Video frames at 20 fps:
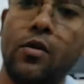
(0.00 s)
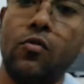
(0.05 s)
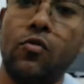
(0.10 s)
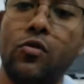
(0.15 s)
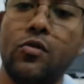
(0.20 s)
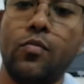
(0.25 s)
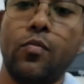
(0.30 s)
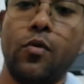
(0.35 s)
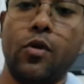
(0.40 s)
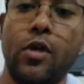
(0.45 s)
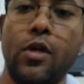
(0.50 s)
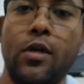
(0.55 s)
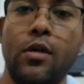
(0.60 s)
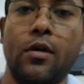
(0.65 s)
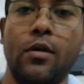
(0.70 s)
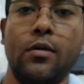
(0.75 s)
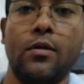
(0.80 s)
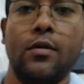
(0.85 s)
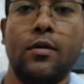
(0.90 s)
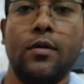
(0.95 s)
huge
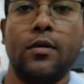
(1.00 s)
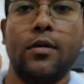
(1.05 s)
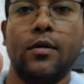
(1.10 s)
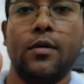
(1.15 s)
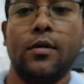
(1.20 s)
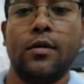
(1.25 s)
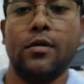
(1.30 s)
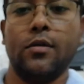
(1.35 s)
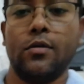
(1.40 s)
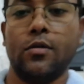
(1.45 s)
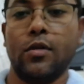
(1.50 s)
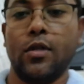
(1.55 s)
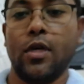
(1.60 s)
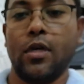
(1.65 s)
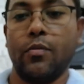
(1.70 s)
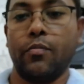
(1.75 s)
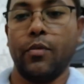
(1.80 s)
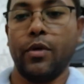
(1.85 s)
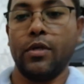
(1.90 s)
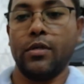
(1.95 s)
pollen. So
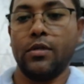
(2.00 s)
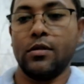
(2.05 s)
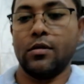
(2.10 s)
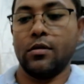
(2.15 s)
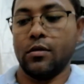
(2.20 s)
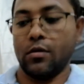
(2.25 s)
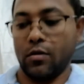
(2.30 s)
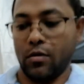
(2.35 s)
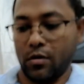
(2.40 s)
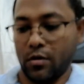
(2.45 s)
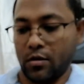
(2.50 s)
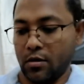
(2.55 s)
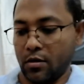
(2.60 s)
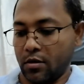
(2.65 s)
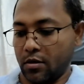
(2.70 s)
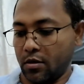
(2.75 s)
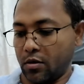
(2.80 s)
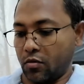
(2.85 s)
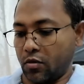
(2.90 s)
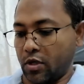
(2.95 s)
that means
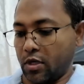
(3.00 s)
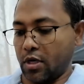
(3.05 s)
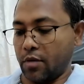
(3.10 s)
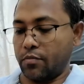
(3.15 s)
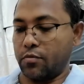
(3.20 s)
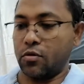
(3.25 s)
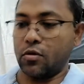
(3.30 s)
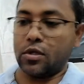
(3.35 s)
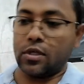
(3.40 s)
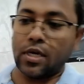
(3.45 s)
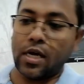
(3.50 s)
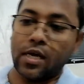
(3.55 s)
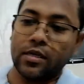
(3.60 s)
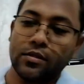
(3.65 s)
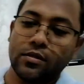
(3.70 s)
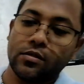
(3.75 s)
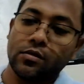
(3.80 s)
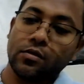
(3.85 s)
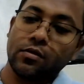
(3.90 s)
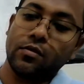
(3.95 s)
we have to
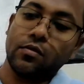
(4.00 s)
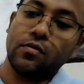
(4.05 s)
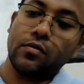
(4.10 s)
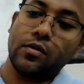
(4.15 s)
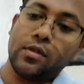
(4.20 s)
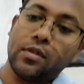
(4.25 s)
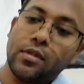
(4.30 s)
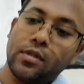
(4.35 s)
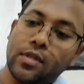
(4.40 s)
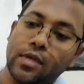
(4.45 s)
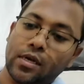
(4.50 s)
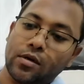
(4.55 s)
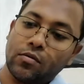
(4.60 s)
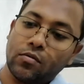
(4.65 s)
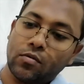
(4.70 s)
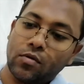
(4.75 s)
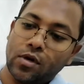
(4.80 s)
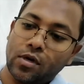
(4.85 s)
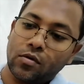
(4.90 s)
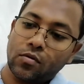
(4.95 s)
toss with that
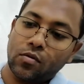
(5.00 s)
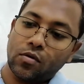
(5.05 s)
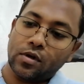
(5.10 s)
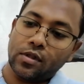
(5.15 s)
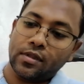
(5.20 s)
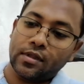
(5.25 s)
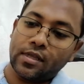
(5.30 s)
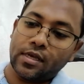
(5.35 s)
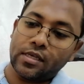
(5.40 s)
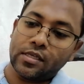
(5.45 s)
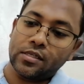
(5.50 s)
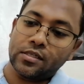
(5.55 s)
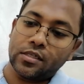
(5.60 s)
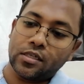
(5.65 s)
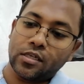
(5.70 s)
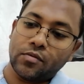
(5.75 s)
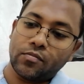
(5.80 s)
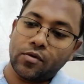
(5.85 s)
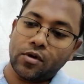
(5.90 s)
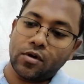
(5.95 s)
one on the
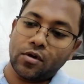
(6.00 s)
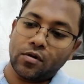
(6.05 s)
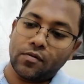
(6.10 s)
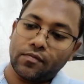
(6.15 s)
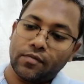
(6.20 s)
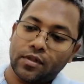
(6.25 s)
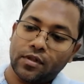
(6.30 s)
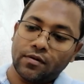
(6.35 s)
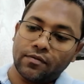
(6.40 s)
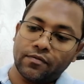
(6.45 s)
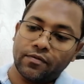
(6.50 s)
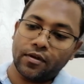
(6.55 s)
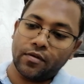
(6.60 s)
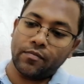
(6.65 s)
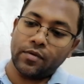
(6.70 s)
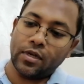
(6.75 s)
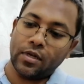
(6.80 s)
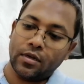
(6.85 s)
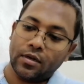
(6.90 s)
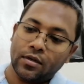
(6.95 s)
stigma of the
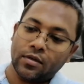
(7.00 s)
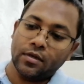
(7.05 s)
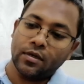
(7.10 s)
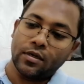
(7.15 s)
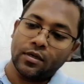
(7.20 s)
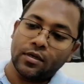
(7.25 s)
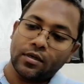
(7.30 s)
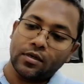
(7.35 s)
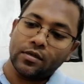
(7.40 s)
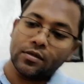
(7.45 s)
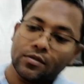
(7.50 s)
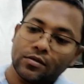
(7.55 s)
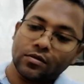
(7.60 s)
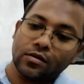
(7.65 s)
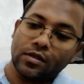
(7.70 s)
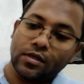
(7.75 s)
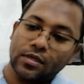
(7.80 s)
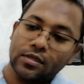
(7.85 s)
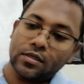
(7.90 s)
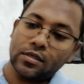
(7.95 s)
female. So
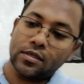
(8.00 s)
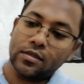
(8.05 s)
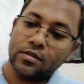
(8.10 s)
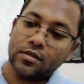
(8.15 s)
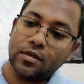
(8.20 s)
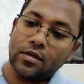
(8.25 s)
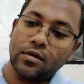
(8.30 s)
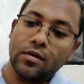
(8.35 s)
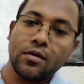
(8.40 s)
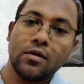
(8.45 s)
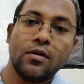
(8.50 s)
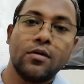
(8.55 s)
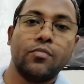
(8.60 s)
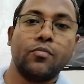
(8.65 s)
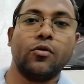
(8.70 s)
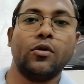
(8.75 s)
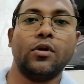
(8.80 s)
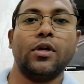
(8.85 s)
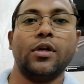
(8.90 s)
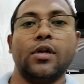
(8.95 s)
this is the
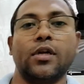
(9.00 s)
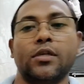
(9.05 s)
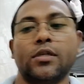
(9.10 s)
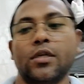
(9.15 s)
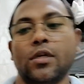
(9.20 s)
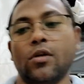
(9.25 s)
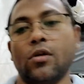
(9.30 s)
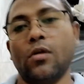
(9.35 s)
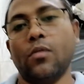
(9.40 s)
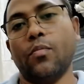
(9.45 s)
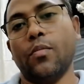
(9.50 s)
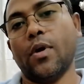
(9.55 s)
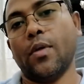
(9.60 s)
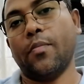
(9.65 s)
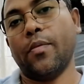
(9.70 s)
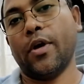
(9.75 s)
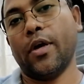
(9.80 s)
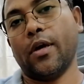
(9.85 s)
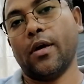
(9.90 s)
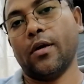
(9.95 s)
pollination of
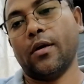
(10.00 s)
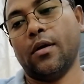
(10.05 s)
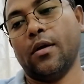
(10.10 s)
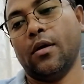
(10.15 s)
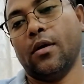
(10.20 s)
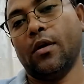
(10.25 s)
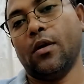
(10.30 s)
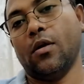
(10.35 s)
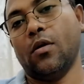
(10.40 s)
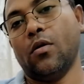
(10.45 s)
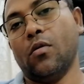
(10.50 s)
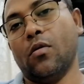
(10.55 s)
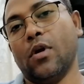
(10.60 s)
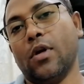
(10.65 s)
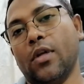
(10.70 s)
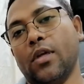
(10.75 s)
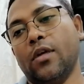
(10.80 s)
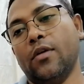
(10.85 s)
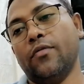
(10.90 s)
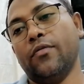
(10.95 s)
papaya.
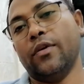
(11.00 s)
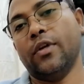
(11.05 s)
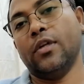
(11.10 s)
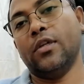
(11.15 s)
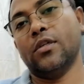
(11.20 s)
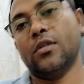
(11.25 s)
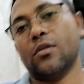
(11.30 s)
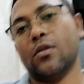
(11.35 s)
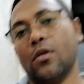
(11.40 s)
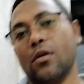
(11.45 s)
Or if it is